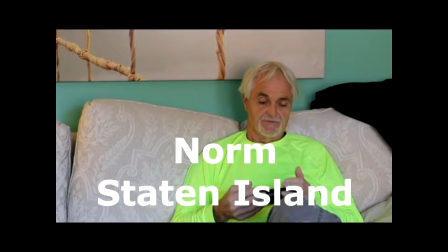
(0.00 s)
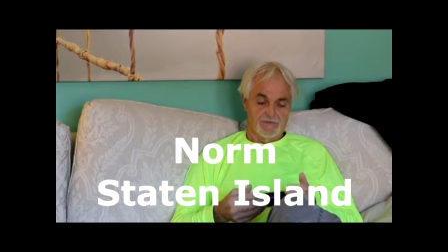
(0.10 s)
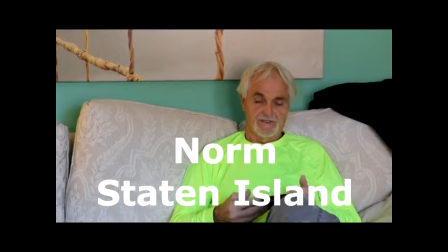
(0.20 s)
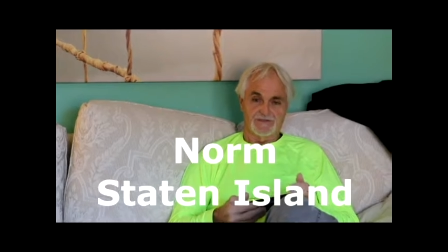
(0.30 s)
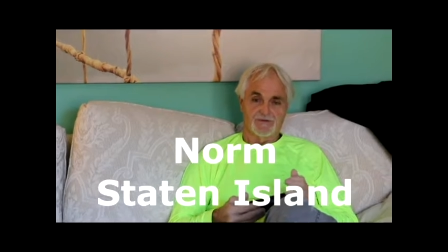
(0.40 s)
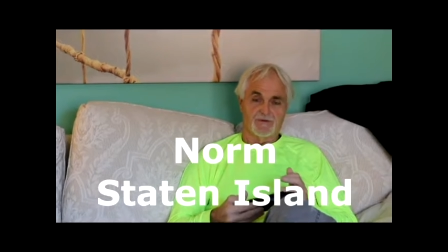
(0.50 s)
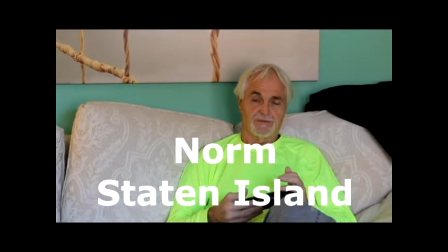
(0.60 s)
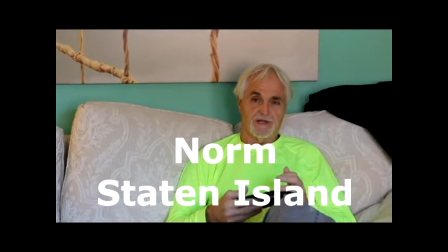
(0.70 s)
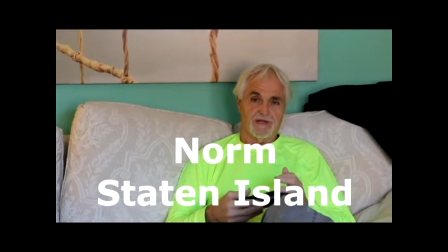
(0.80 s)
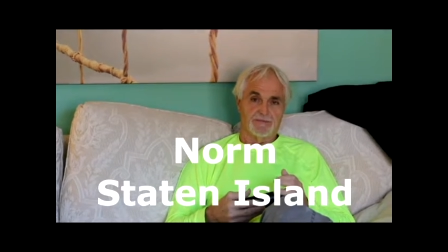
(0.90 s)
when the
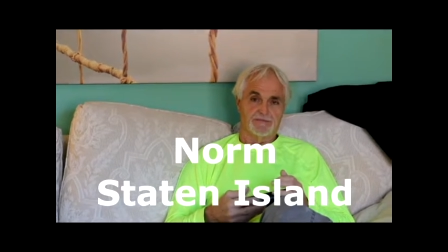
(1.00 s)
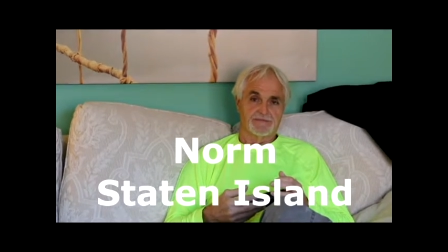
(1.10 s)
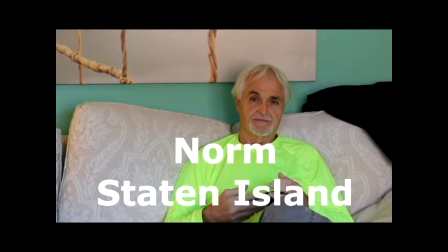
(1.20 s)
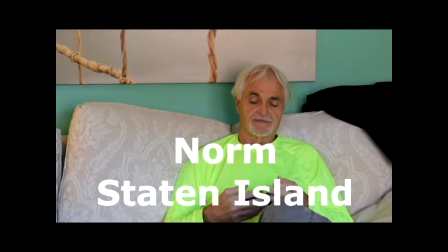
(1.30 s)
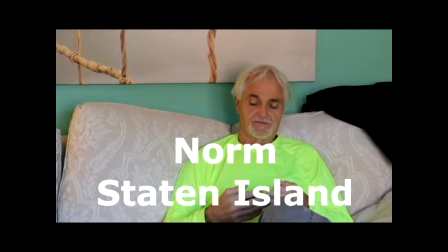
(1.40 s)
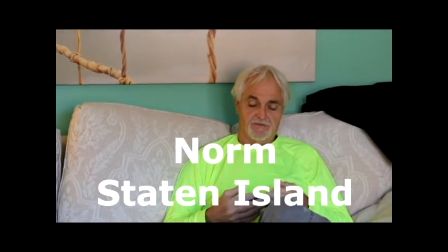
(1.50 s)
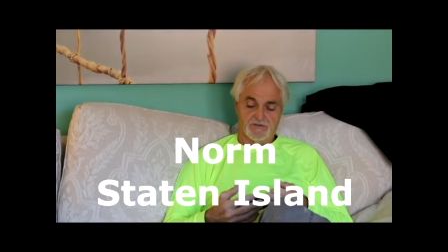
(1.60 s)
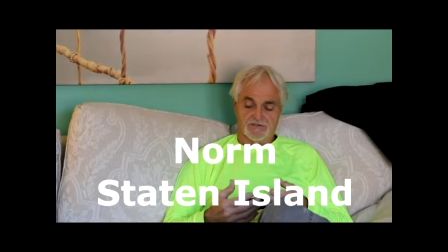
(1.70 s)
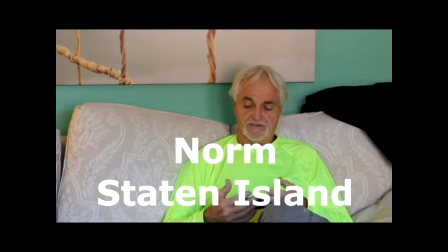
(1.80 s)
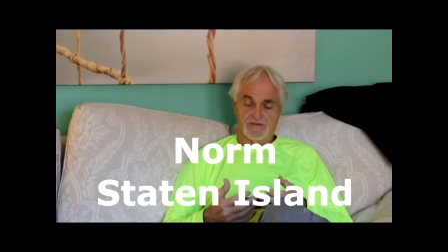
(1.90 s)
storm came.
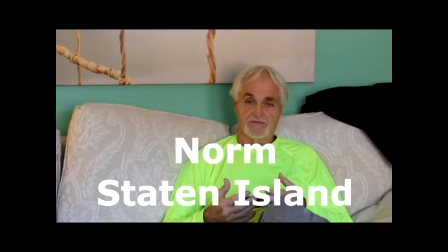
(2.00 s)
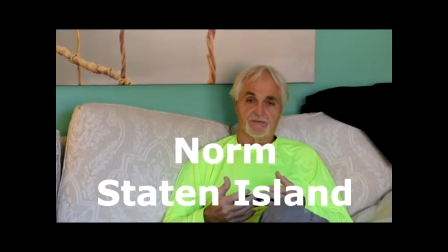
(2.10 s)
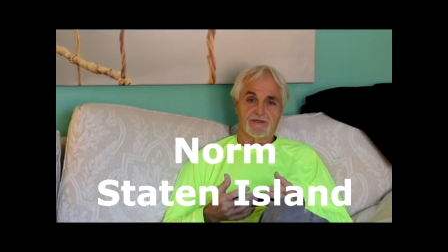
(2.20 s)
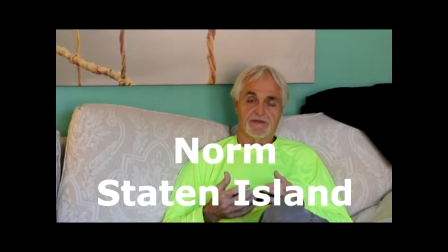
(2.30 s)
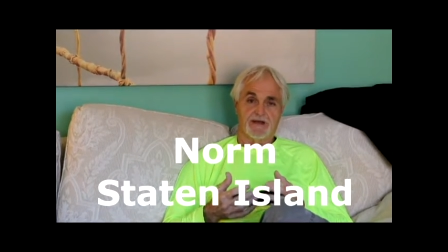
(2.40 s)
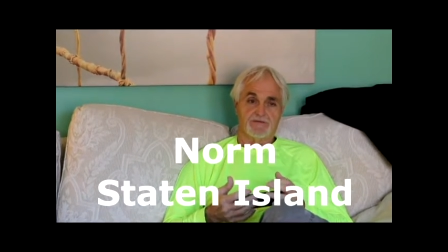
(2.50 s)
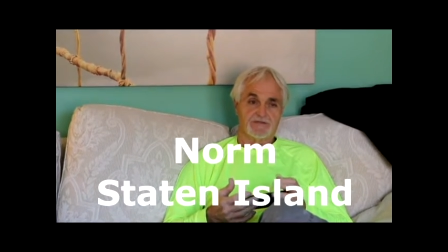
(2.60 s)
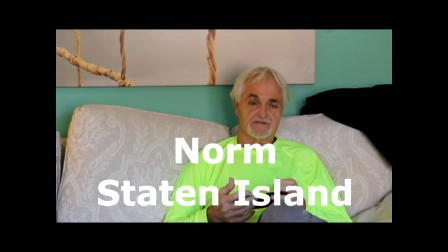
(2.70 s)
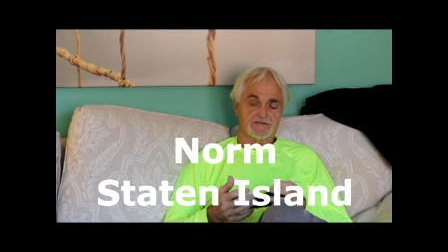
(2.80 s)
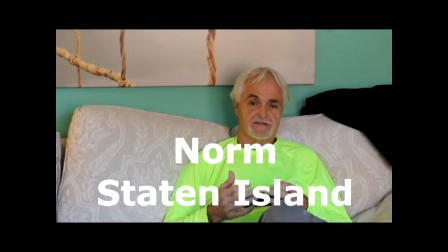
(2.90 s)
Fortunately for me, I
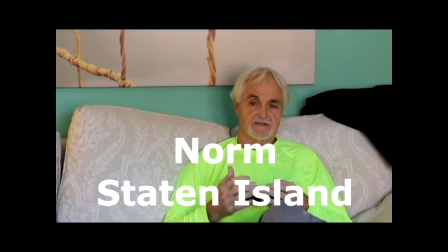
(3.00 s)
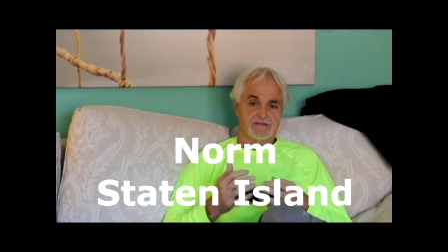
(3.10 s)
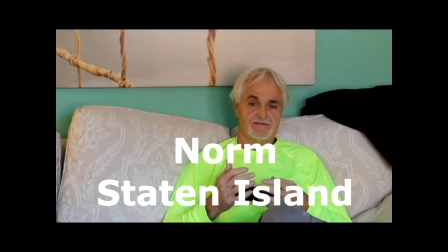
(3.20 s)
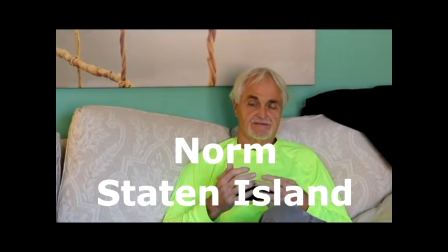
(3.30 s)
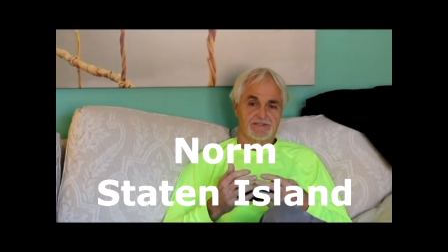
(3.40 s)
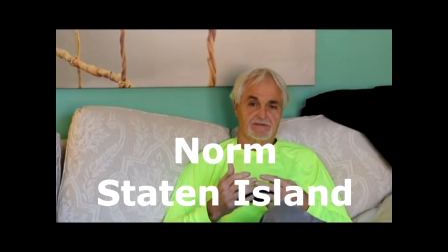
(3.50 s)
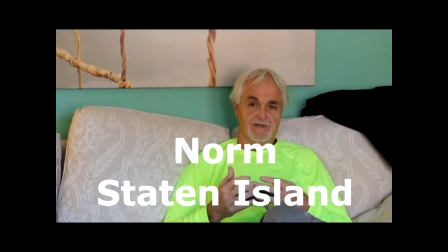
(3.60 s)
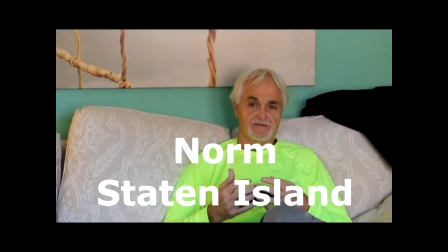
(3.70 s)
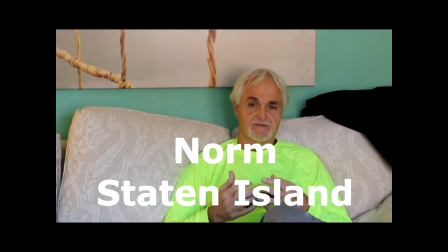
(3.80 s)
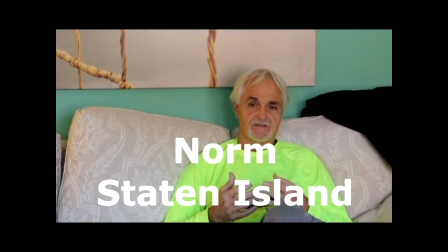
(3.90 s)
was visiting
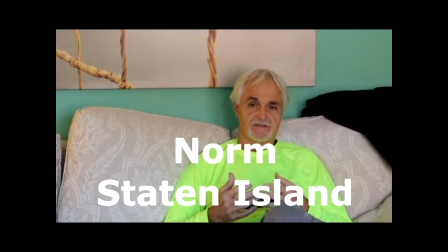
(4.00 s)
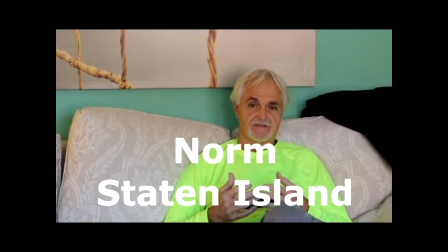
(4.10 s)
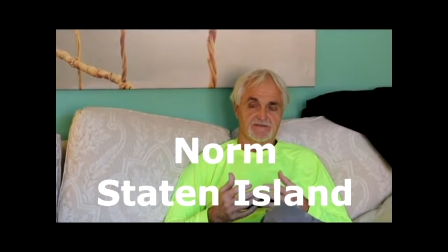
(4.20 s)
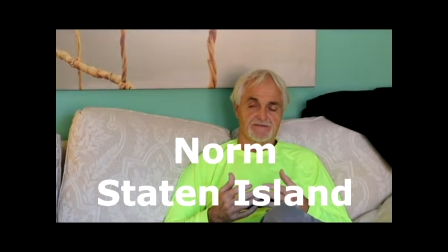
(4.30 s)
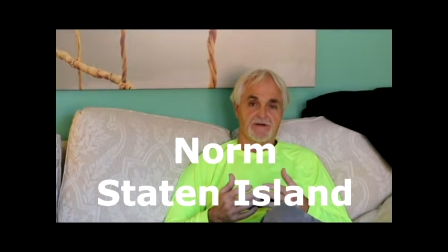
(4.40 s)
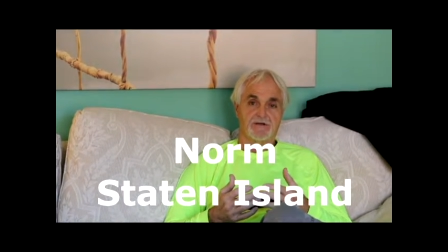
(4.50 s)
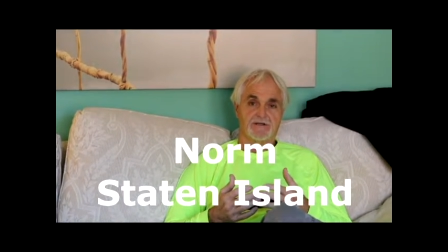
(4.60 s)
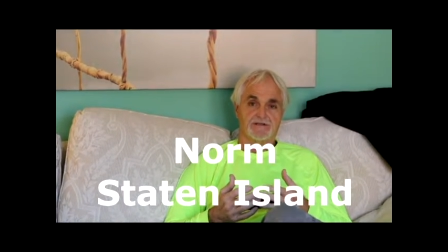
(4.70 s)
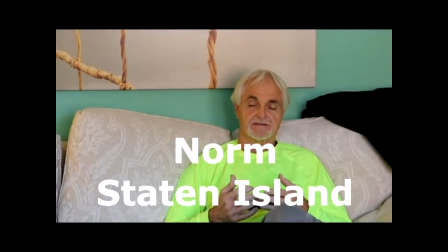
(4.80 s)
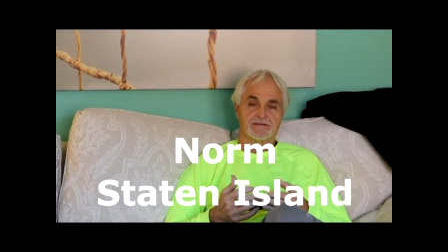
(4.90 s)
my daughter in
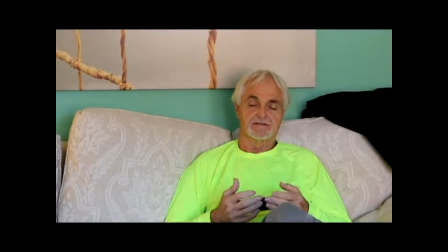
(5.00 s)
Florida.